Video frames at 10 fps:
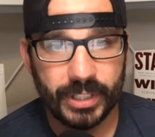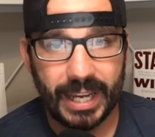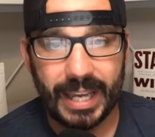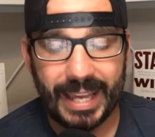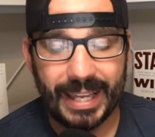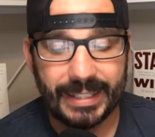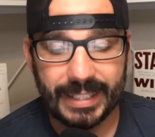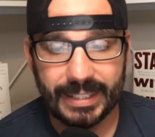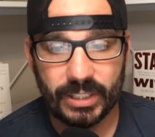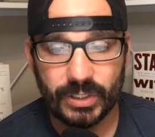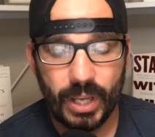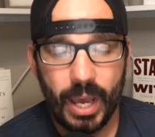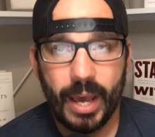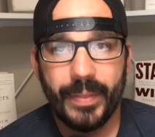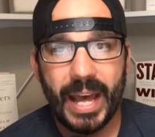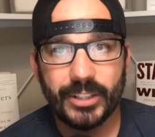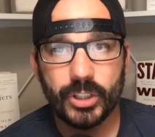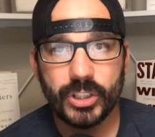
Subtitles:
And I think that's just